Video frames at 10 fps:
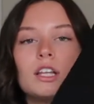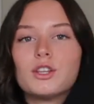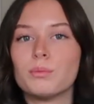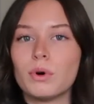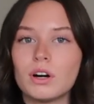
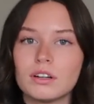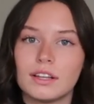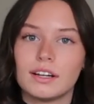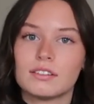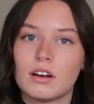the bar
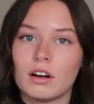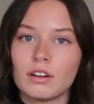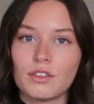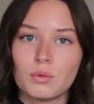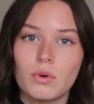that it's
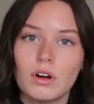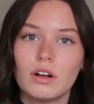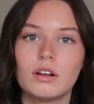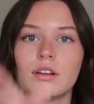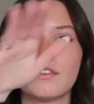on the
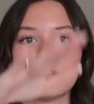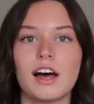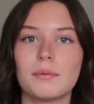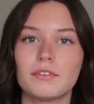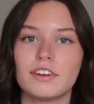wall and the
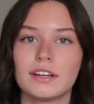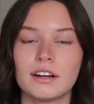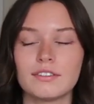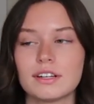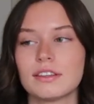top of it and
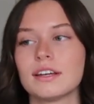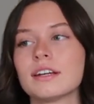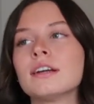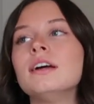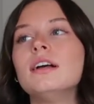
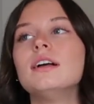everything.